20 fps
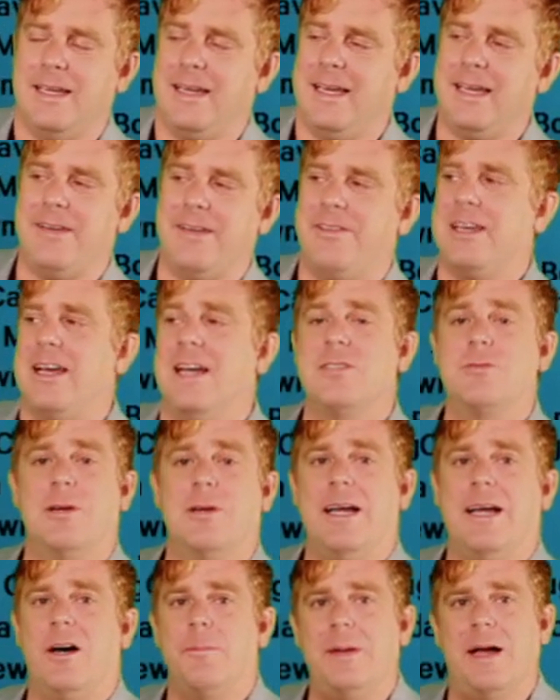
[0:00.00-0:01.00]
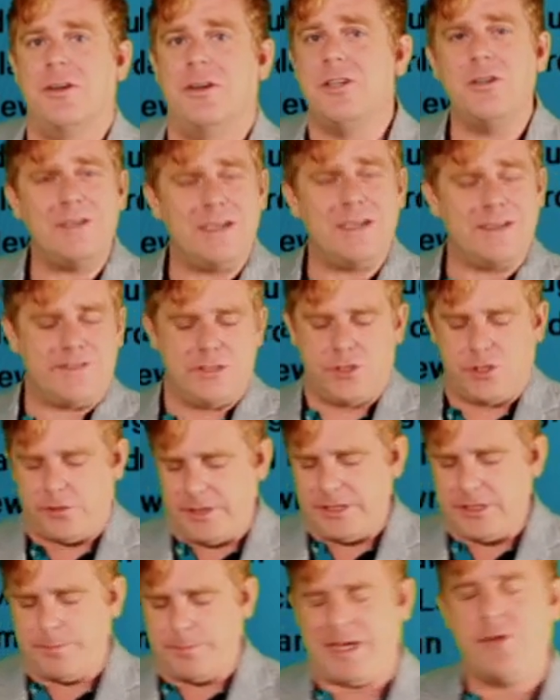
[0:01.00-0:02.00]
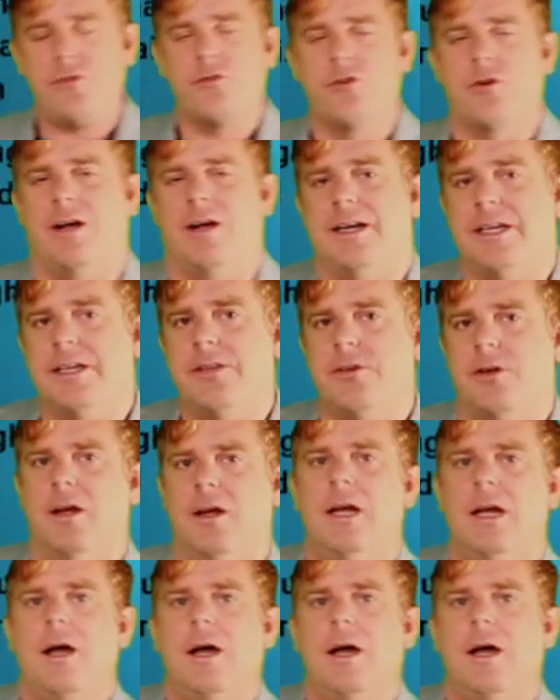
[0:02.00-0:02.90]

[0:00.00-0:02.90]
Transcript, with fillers: Hey, if you guys want to help out, you don't have to join Patreon either.